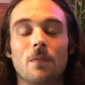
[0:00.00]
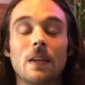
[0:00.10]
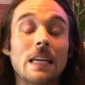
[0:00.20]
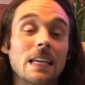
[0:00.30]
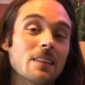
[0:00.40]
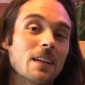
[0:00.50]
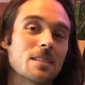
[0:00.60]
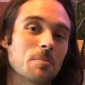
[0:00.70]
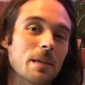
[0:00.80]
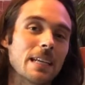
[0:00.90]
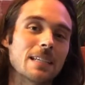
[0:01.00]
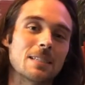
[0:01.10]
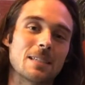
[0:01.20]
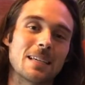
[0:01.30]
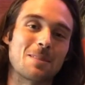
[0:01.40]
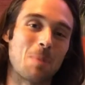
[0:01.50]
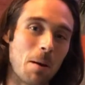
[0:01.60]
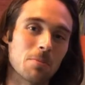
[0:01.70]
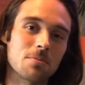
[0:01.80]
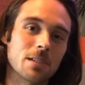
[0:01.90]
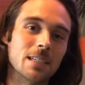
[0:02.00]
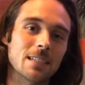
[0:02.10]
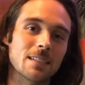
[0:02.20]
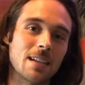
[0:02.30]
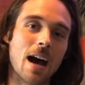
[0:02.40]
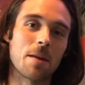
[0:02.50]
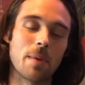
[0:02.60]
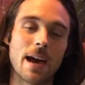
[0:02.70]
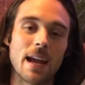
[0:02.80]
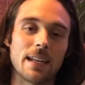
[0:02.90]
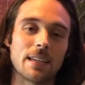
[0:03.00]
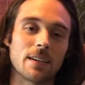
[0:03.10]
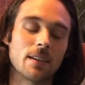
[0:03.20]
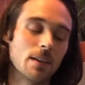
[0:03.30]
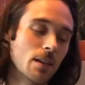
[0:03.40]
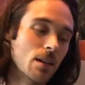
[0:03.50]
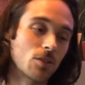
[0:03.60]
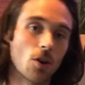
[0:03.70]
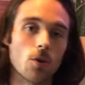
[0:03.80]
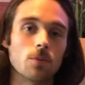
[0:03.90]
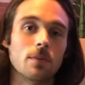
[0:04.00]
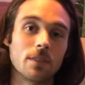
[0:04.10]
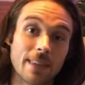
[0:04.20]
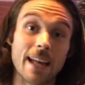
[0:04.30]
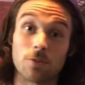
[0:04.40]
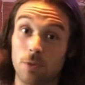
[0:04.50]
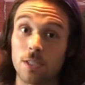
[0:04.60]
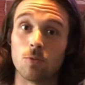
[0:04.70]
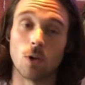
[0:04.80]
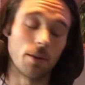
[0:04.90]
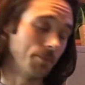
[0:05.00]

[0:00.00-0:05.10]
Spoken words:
eating less meat is probably not a bad idea. So that's reason 1.